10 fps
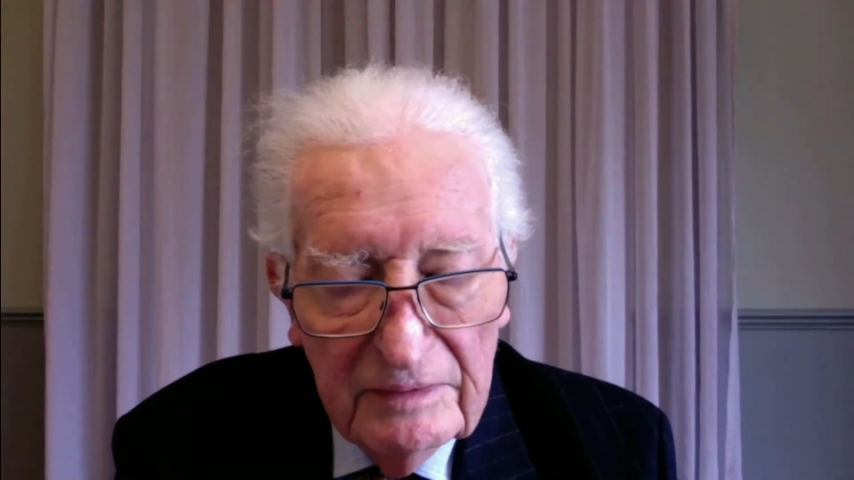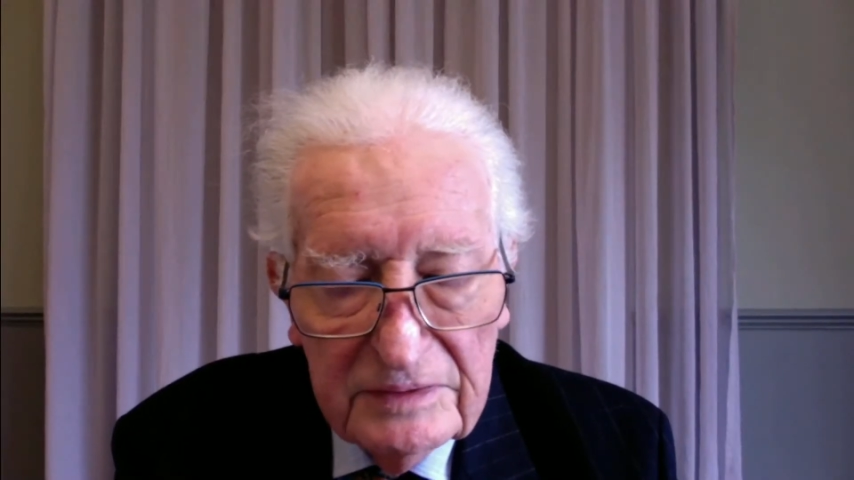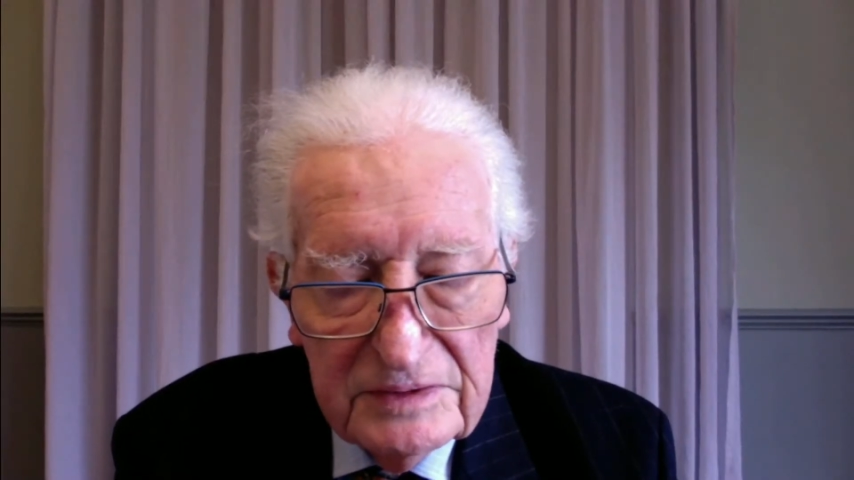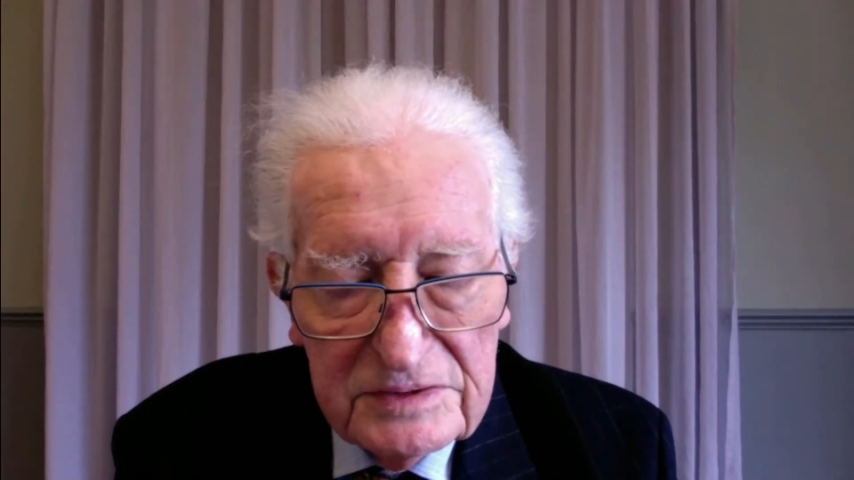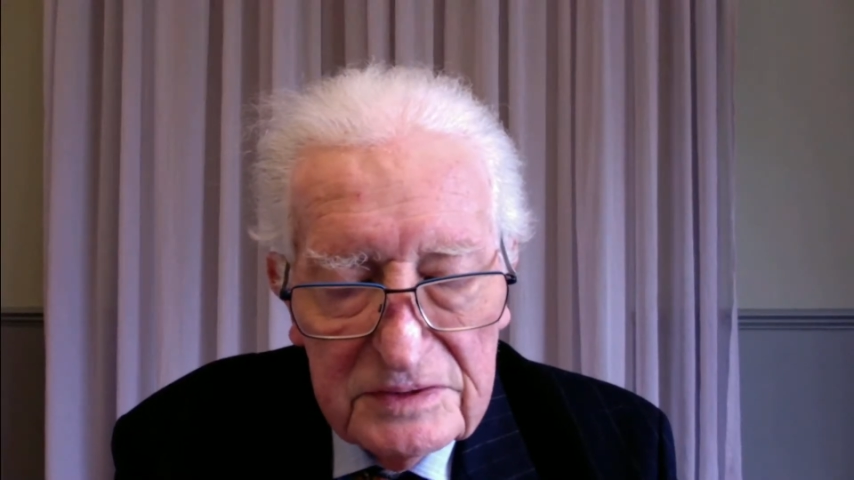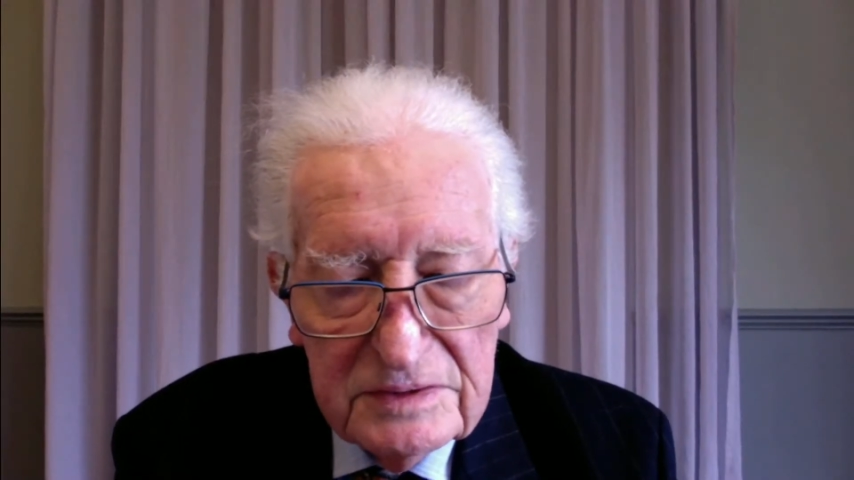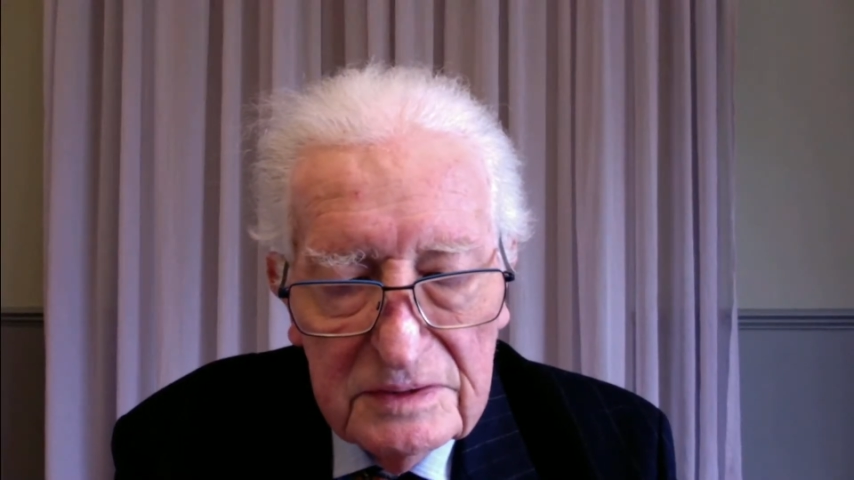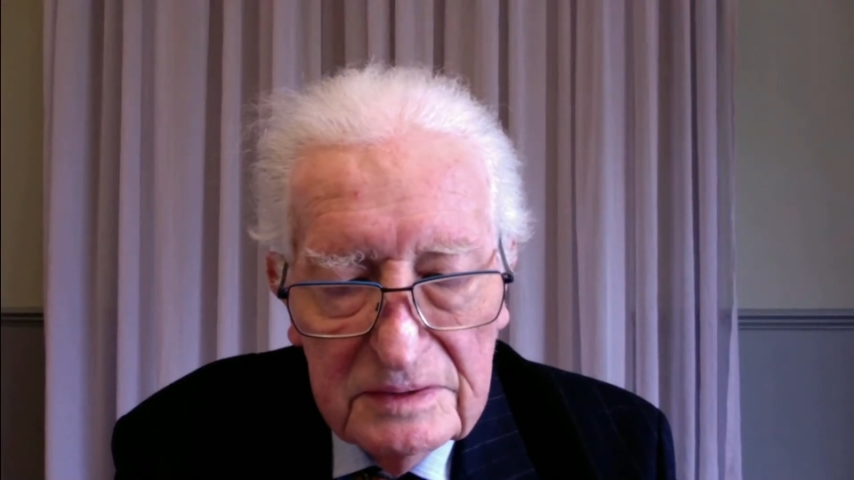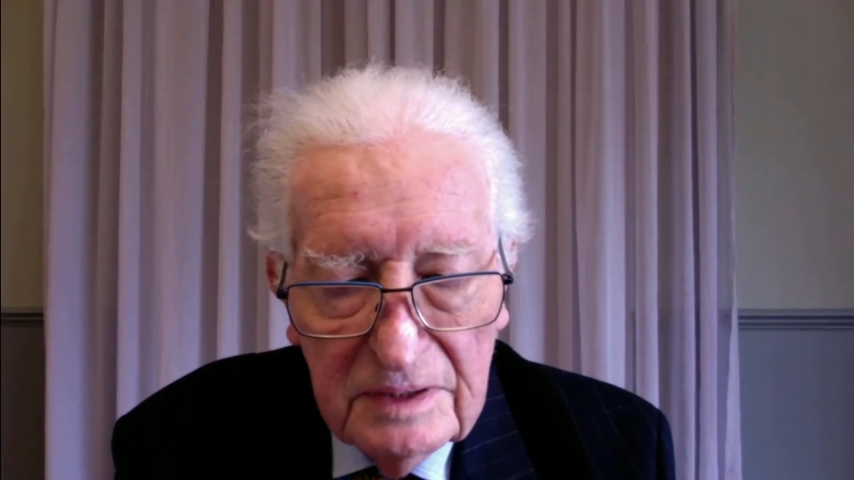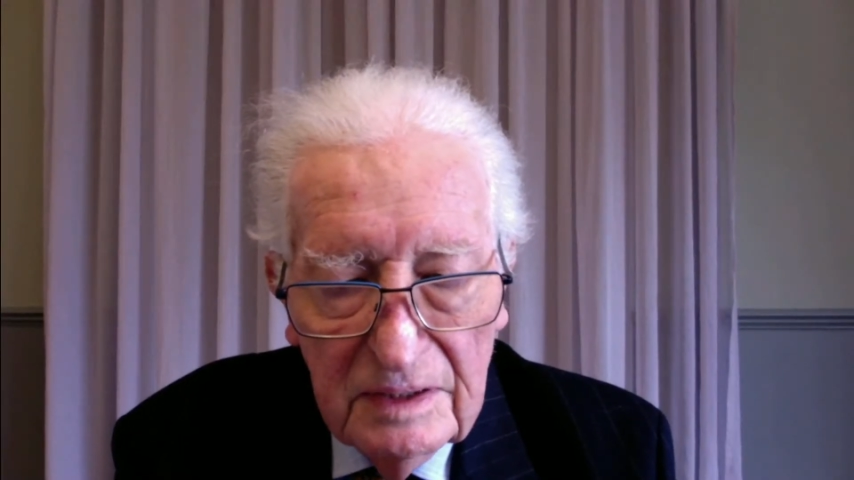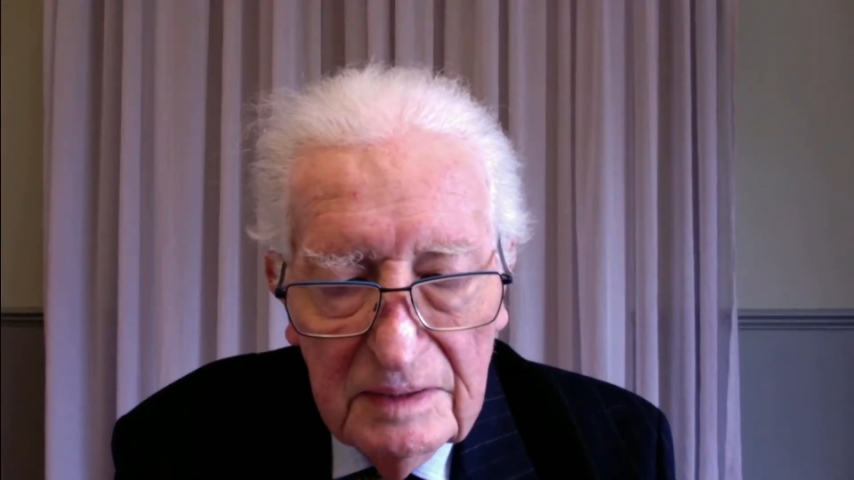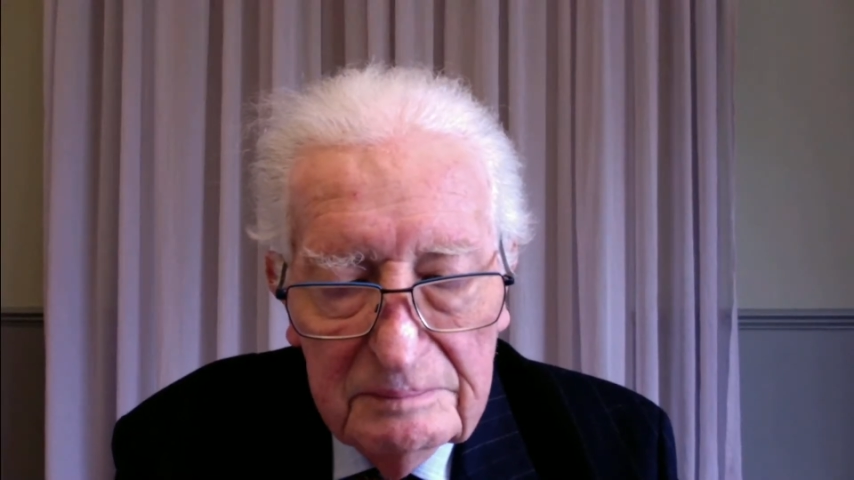at this time.